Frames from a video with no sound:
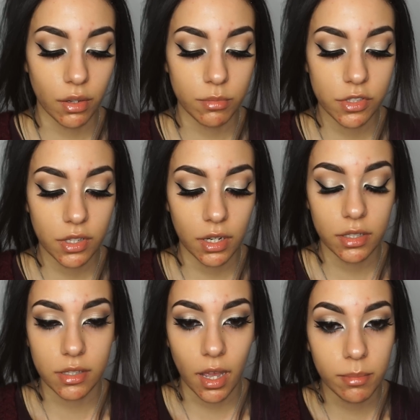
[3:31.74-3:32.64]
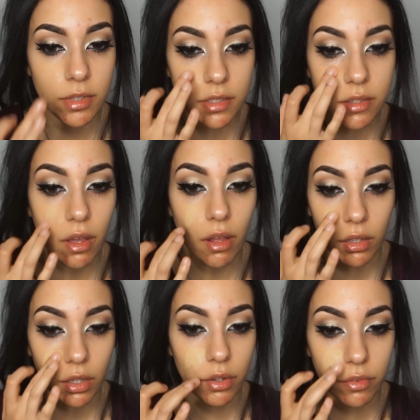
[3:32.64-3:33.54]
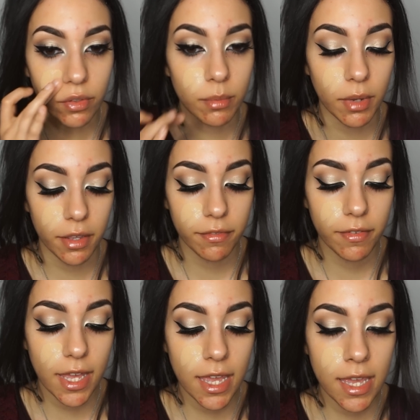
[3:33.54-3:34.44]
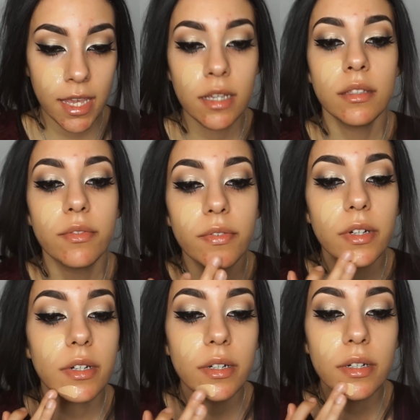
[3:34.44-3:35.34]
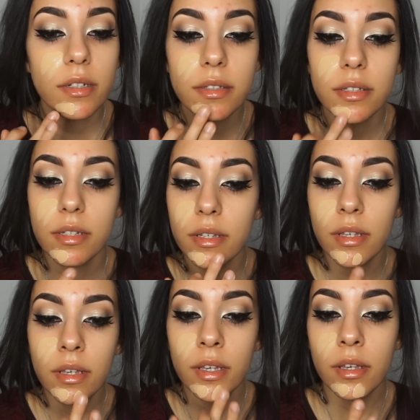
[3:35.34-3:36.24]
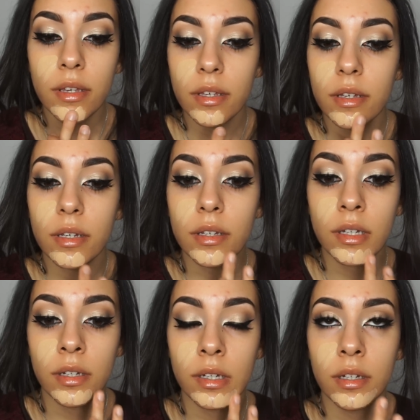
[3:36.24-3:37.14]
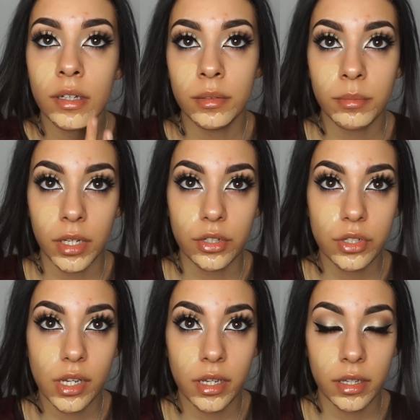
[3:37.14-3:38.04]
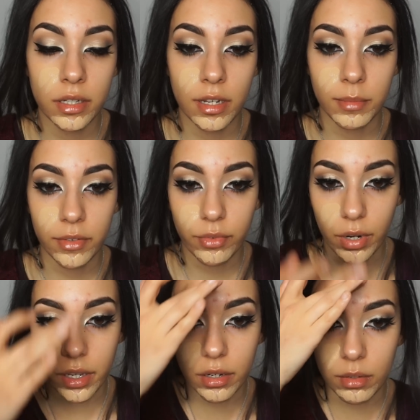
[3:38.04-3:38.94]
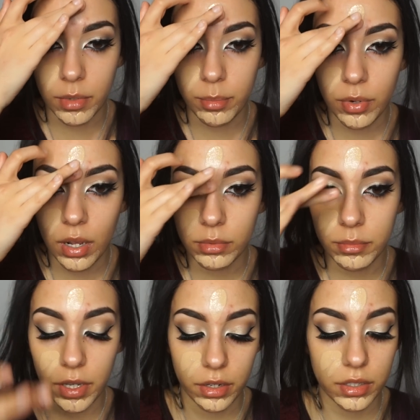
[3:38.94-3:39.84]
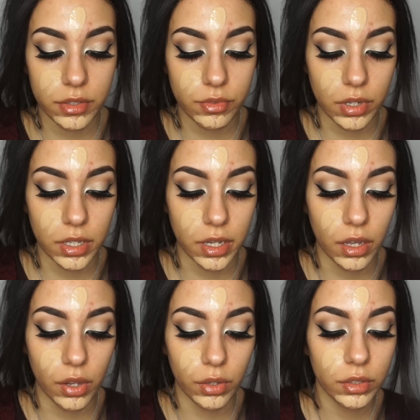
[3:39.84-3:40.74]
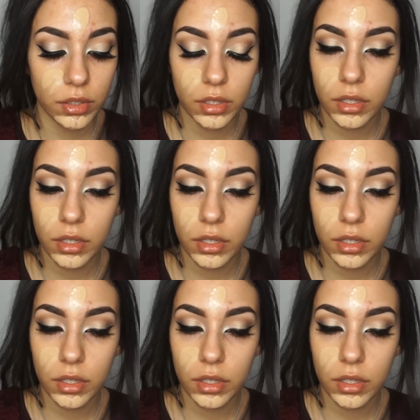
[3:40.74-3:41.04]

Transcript: so I'm just gonna dab this all over my face first. My chin and my forehead are my problem areas right now.